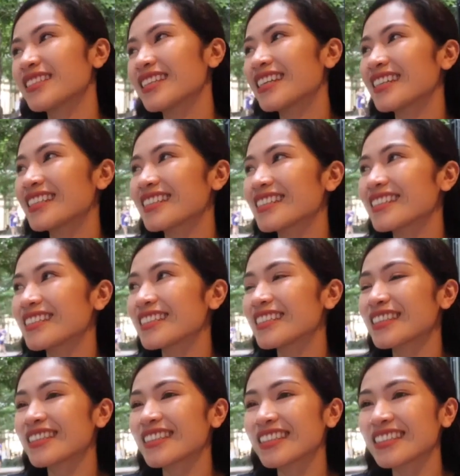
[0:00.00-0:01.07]
Mga
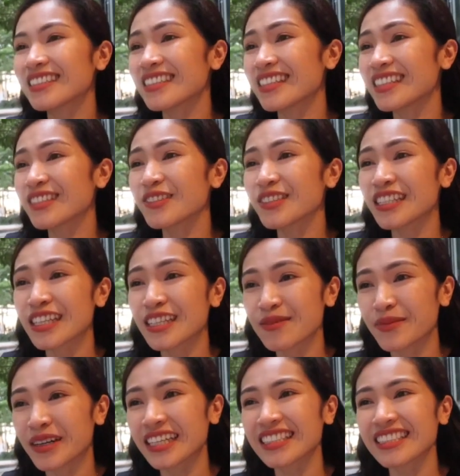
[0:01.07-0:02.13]
3 to
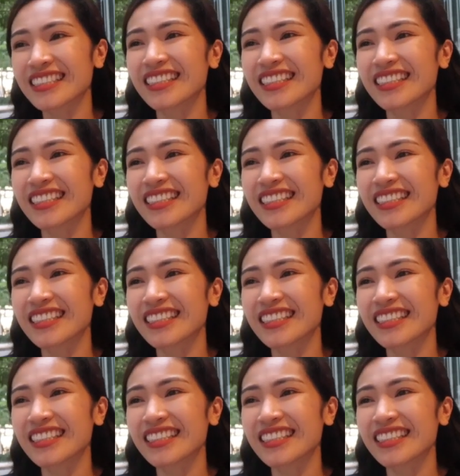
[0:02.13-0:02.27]
6 months,